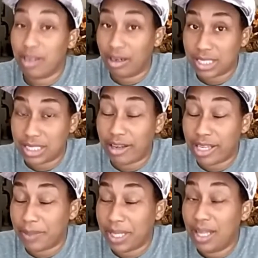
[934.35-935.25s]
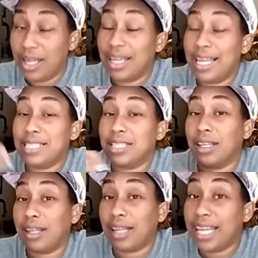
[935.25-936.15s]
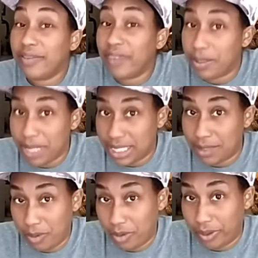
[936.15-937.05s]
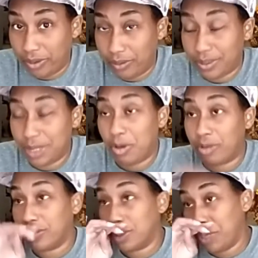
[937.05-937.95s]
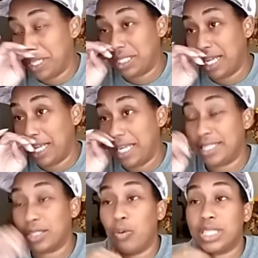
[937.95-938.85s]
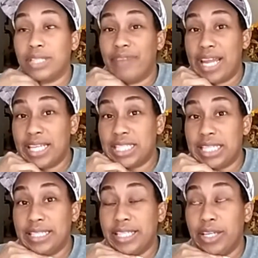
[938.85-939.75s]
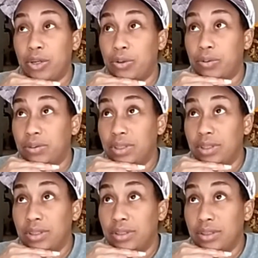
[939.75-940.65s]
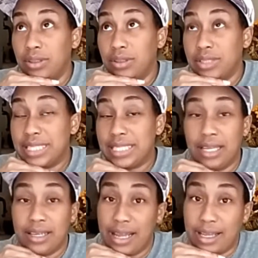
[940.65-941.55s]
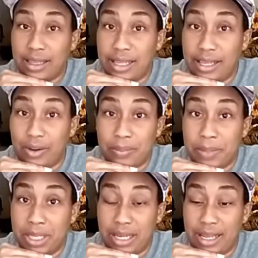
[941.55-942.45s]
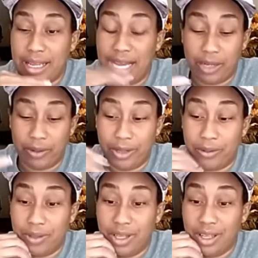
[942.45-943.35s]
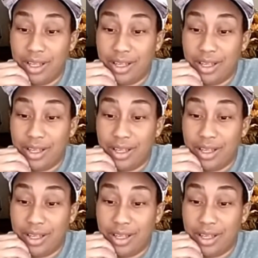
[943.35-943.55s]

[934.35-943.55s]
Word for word: Y'all just y'all hear me? He's leaving me tomorrow. Tomorrow's Wednesday. He's going to Vegas until Sunday, I think, or Monday. I don't know.